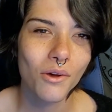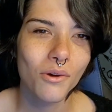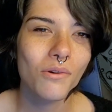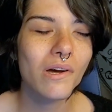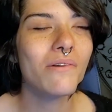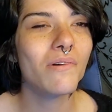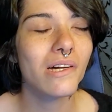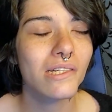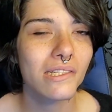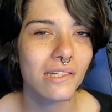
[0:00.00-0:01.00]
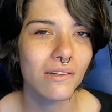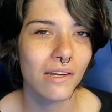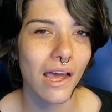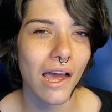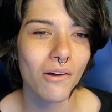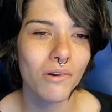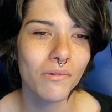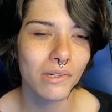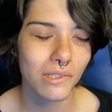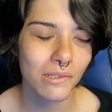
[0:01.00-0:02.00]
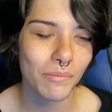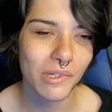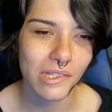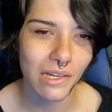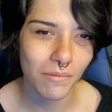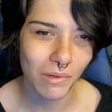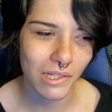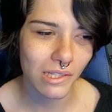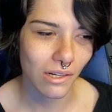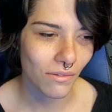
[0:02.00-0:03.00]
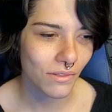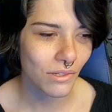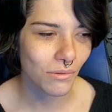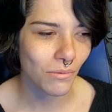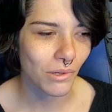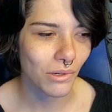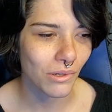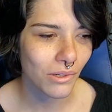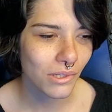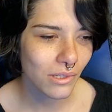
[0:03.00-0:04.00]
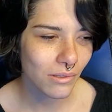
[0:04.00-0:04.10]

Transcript: who I was and how I wanted to present myself to the world.